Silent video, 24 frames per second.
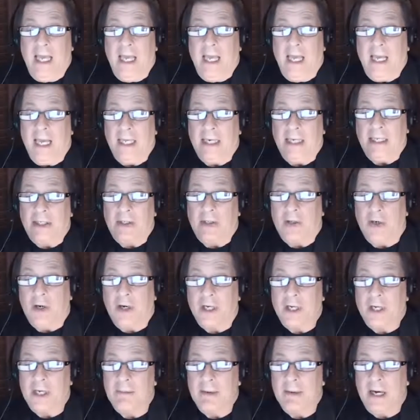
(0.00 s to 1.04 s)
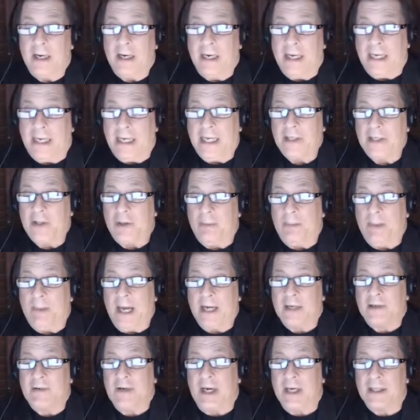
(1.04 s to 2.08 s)
and talking about, I guess I'll
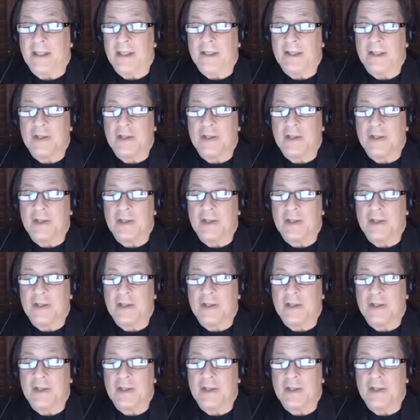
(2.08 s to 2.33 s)
backtrack.